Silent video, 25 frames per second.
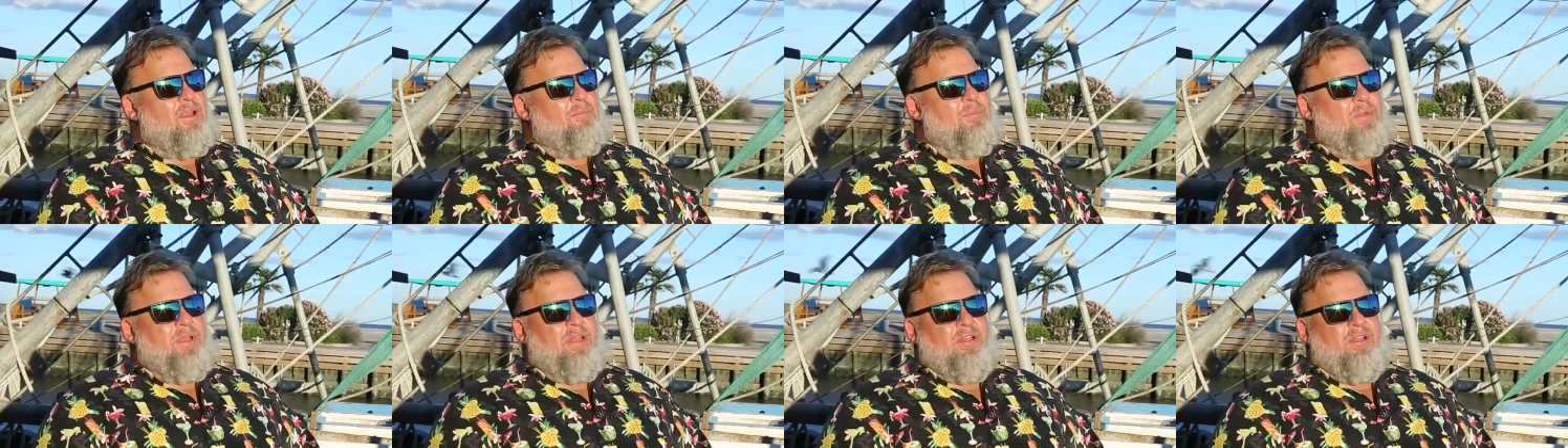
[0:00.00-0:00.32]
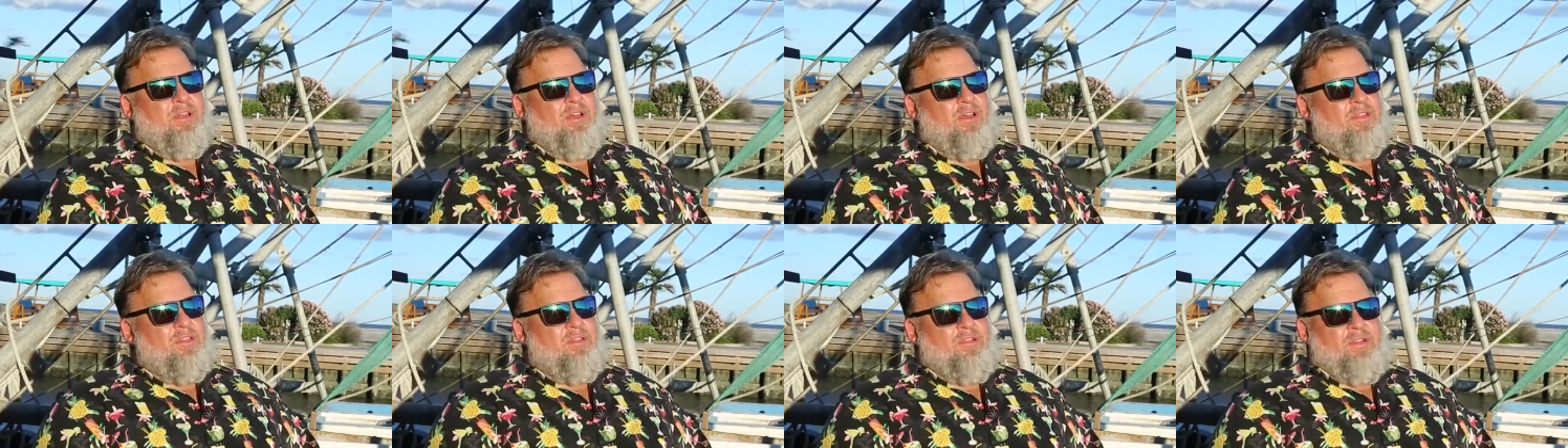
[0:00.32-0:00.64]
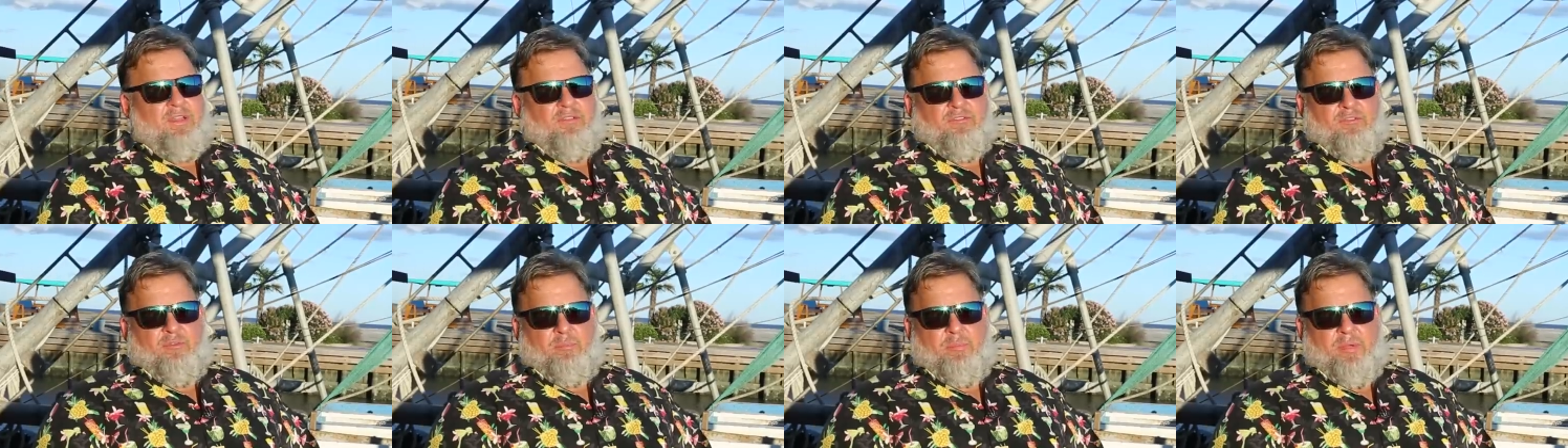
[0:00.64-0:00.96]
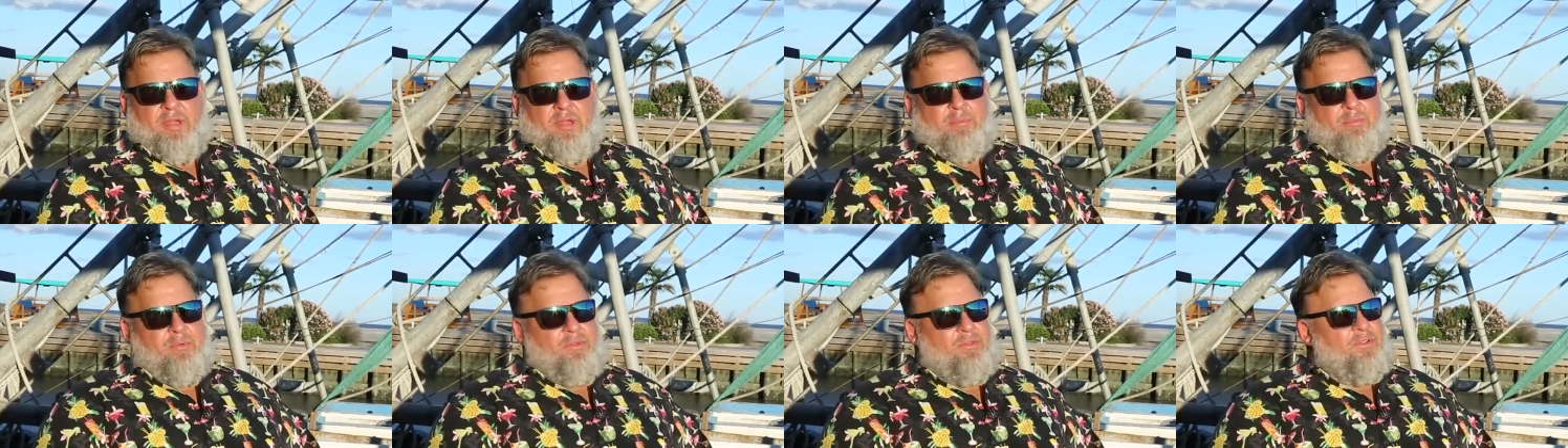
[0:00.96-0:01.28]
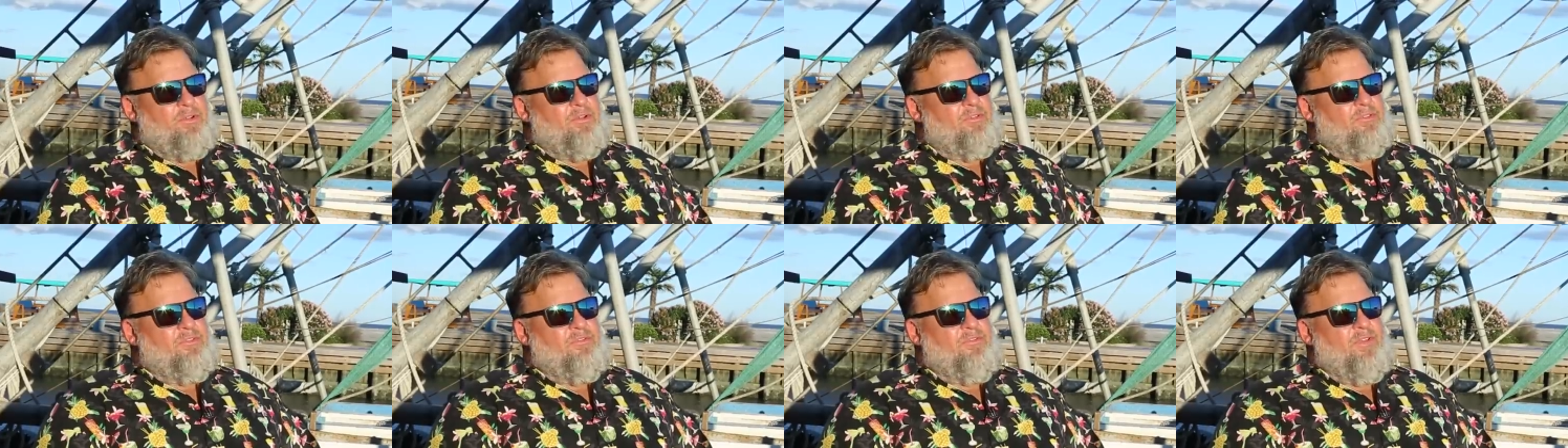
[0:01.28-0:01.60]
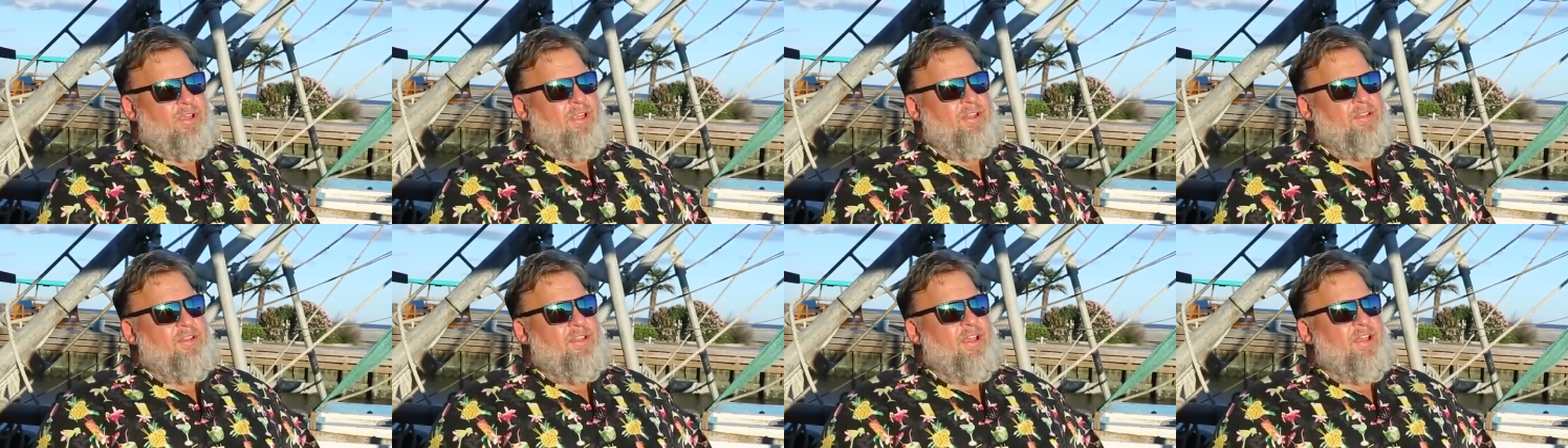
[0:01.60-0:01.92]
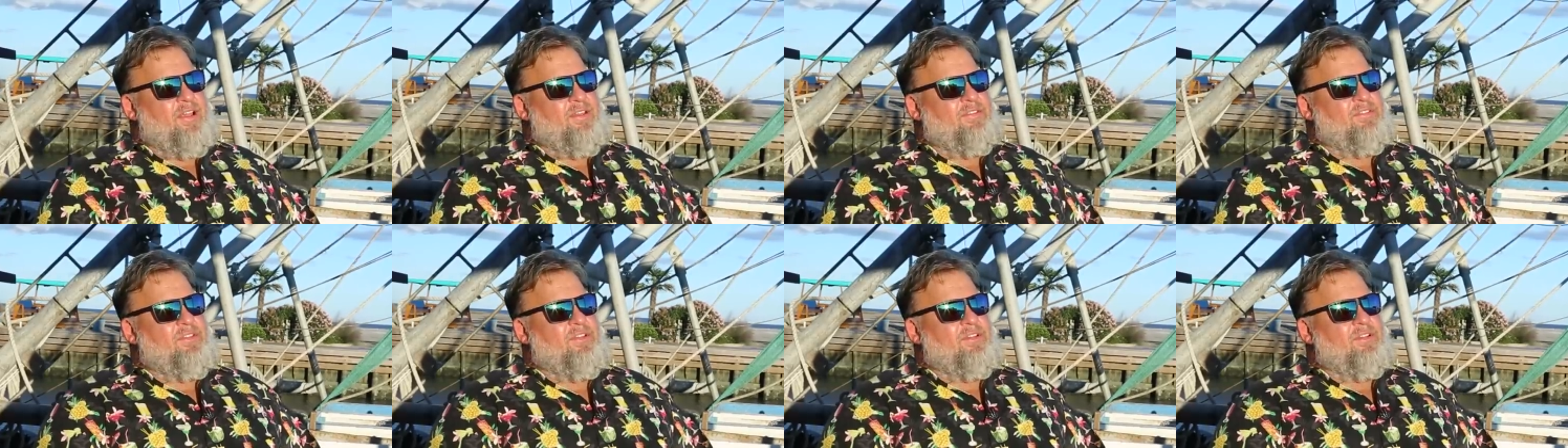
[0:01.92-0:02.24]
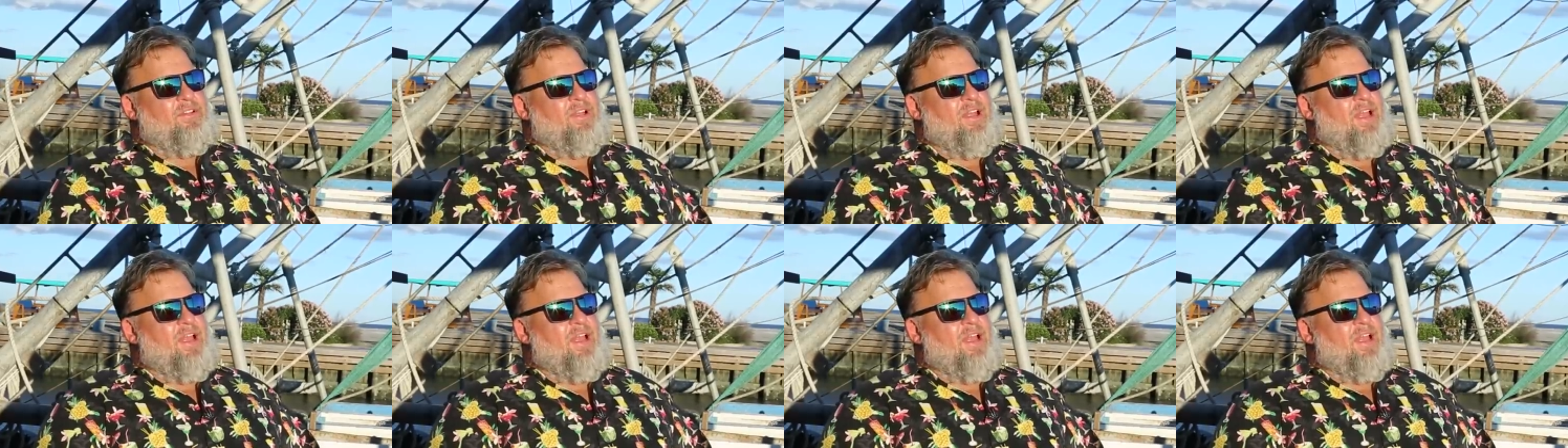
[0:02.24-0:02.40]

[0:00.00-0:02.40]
and meeting all the different people. There's fantastic.